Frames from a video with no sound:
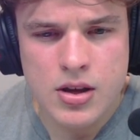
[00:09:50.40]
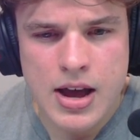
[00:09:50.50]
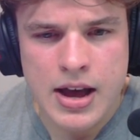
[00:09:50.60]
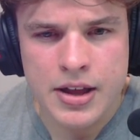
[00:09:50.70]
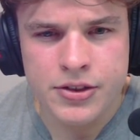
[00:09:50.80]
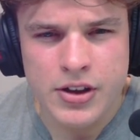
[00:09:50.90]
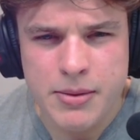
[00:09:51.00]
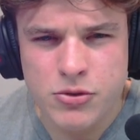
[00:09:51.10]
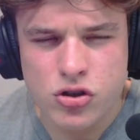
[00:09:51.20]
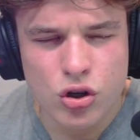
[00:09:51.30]
and
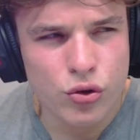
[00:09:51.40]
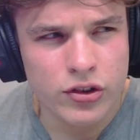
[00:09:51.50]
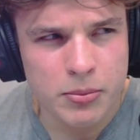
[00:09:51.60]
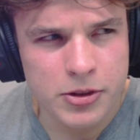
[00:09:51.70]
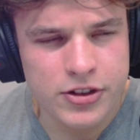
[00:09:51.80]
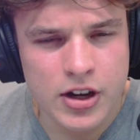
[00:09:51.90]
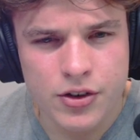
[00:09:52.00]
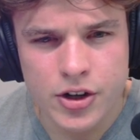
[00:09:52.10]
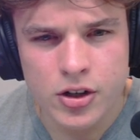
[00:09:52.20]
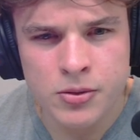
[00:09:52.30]
I'm just losing
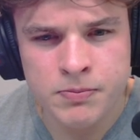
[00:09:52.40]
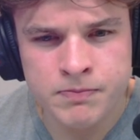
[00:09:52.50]
material.